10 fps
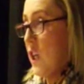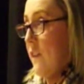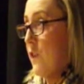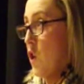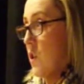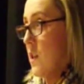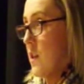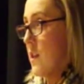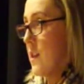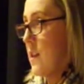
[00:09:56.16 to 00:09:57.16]
Chief
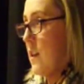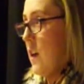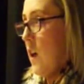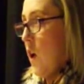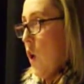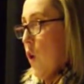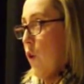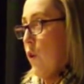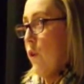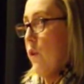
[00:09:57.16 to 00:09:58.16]
Justice,
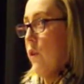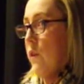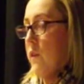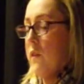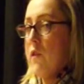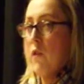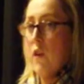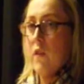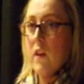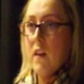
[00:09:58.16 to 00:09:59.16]
who,
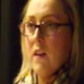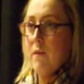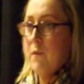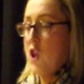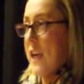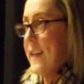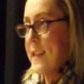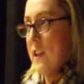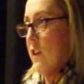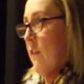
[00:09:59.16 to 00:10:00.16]
through the
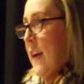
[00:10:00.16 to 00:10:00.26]
jigs and the